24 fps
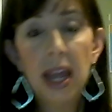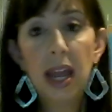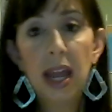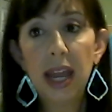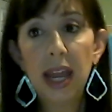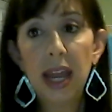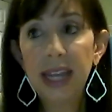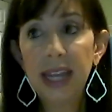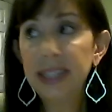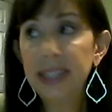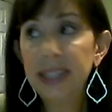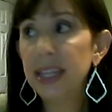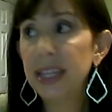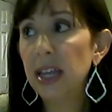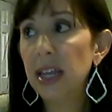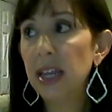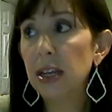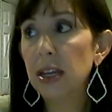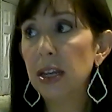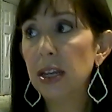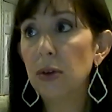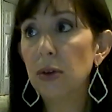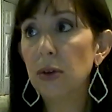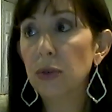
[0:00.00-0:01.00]
Is it
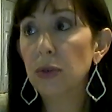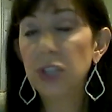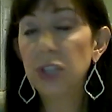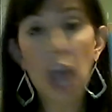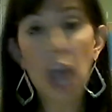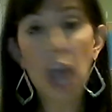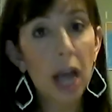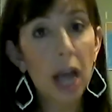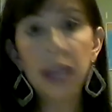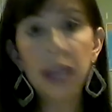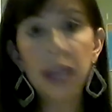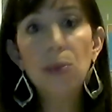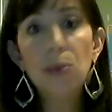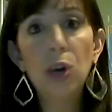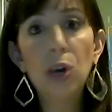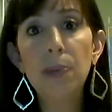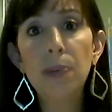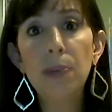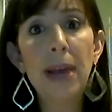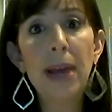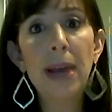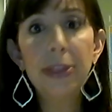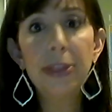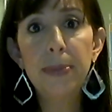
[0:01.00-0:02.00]
talking more
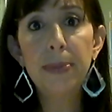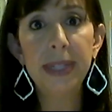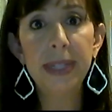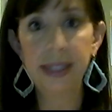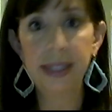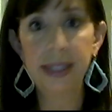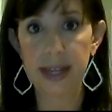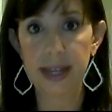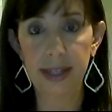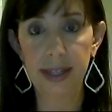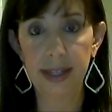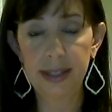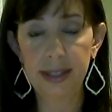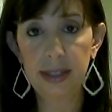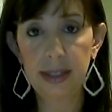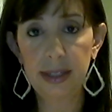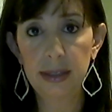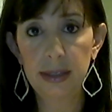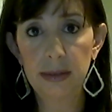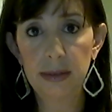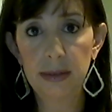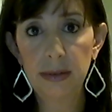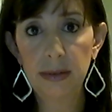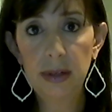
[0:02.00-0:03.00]
about the business?
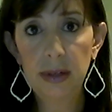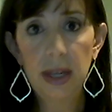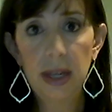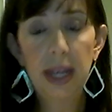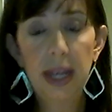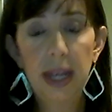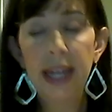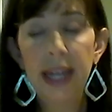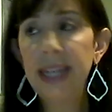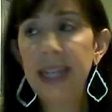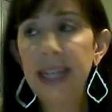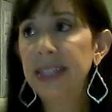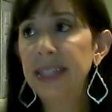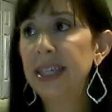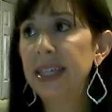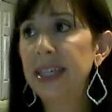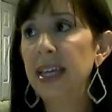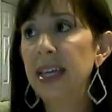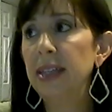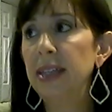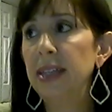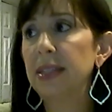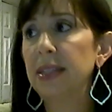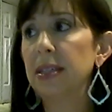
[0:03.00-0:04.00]
Is
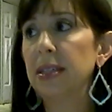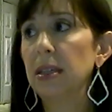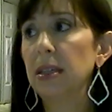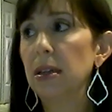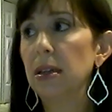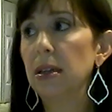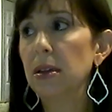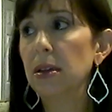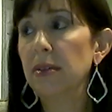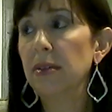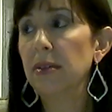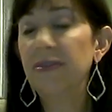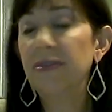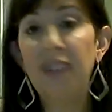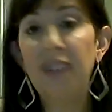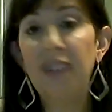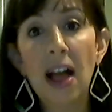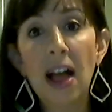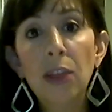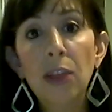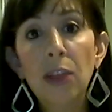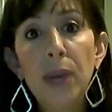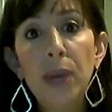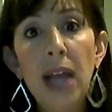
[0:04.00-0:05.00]
it
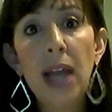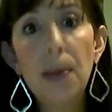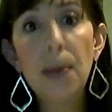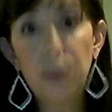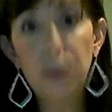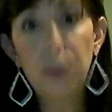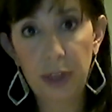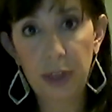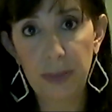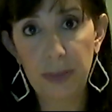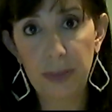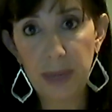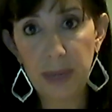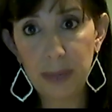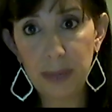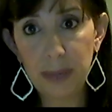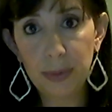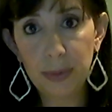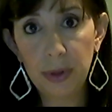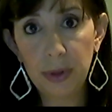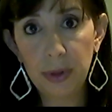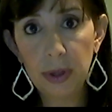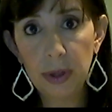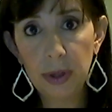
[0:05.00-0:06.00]
following up with
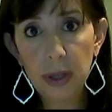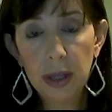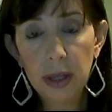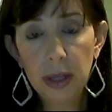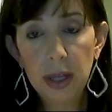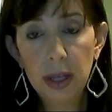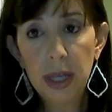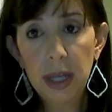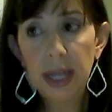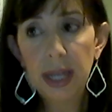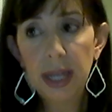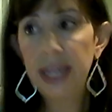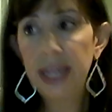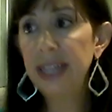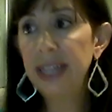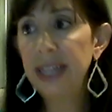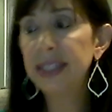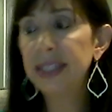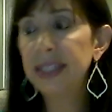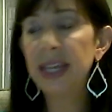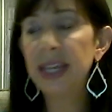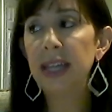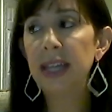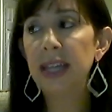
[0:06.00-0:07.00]
people? Is
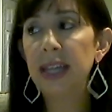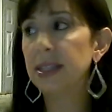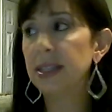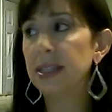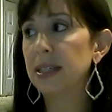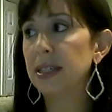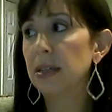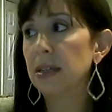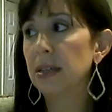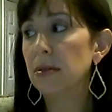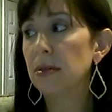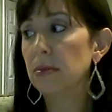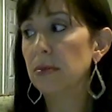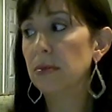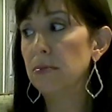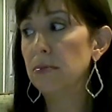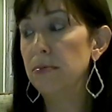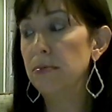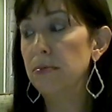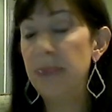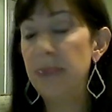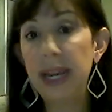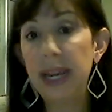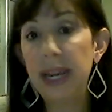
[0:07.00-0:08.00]
it
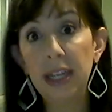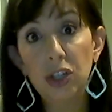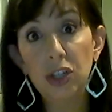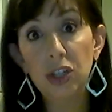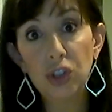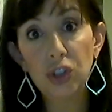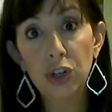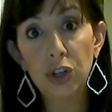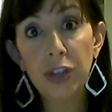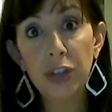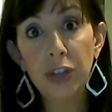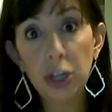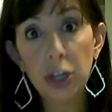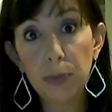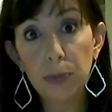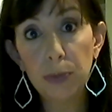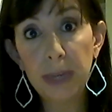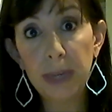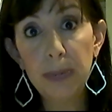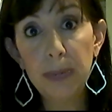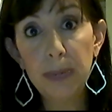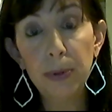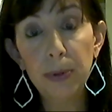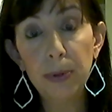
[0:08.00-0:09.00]
making sure that your
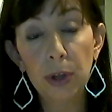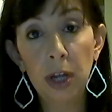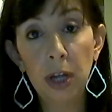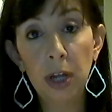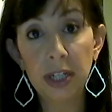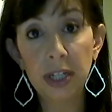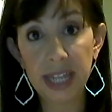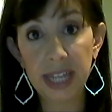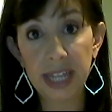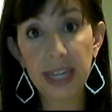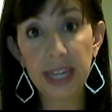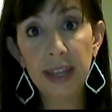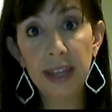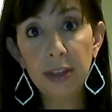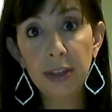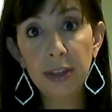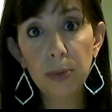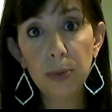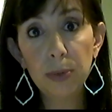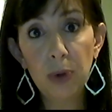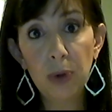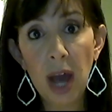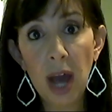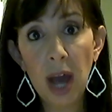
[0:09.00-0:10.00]
people are taking their
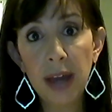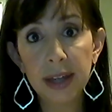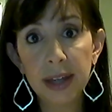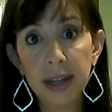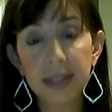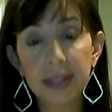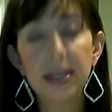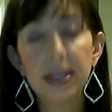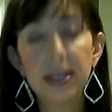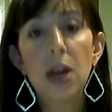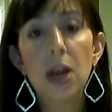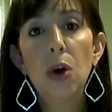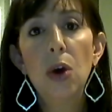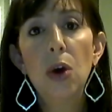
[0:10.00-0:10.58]
products?